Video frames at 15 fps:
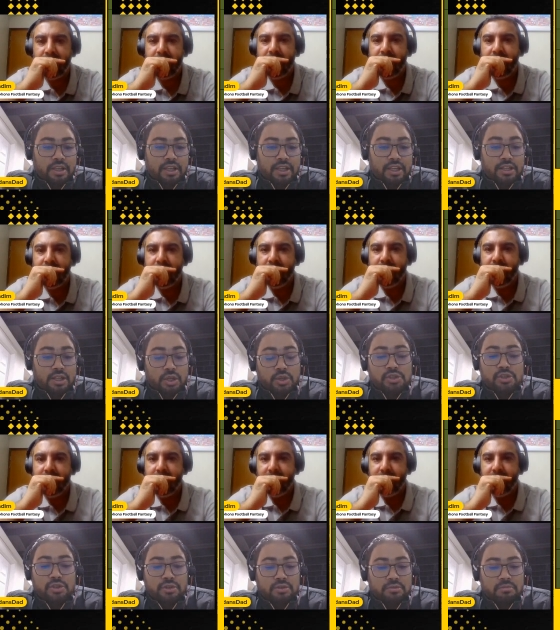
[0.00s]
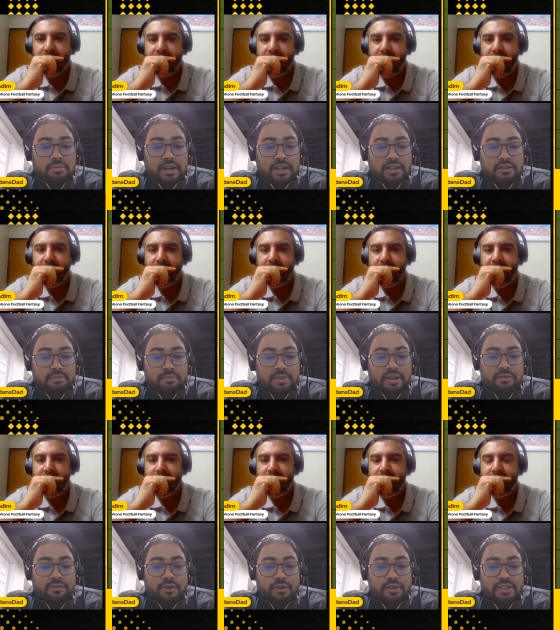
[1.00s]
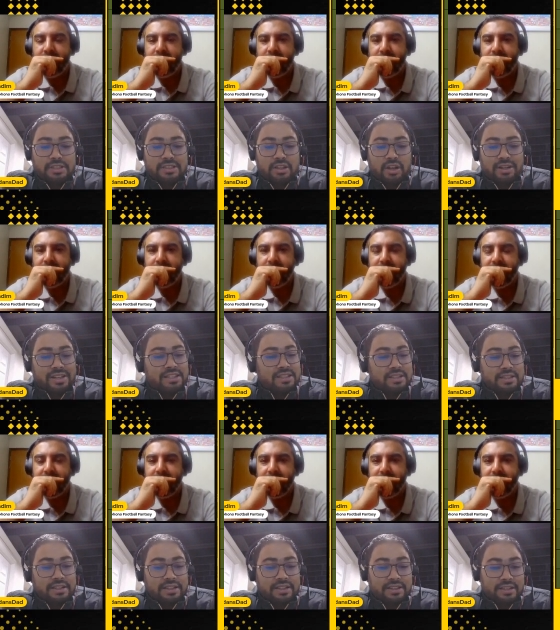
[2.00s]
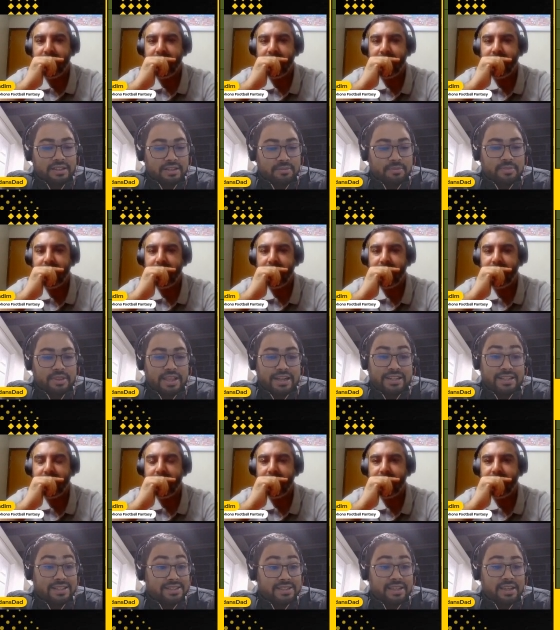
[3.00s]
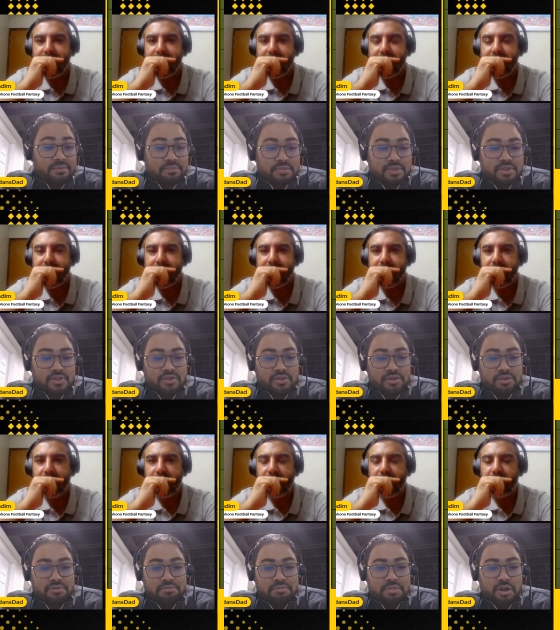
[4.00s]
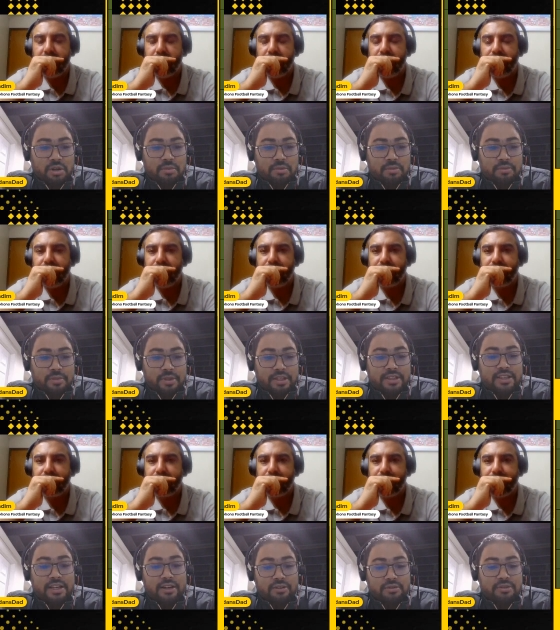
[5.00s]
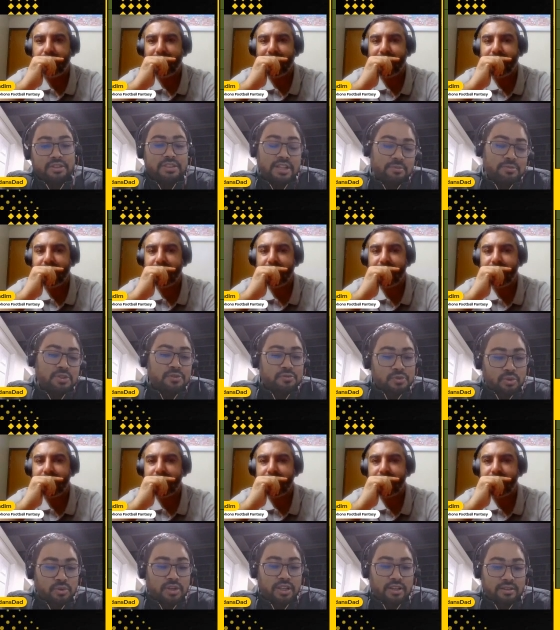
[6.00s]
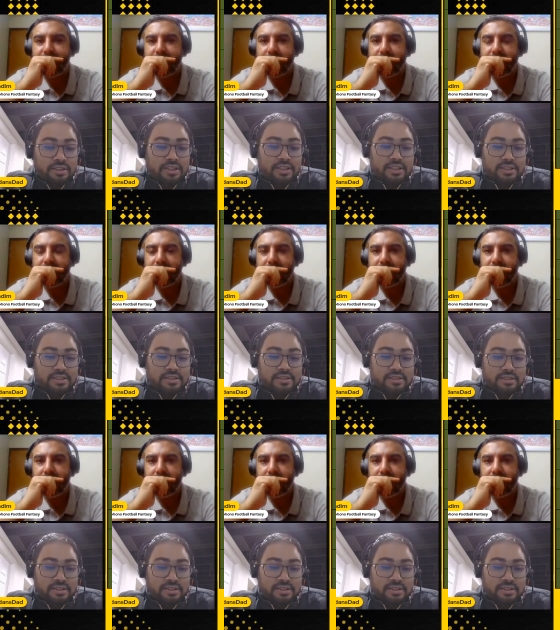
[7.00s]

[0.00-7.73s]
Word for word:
Speaker 1: it looks good, but Brentford is not necessarily that easy game. So probably, yeah, in terms of zonal, he's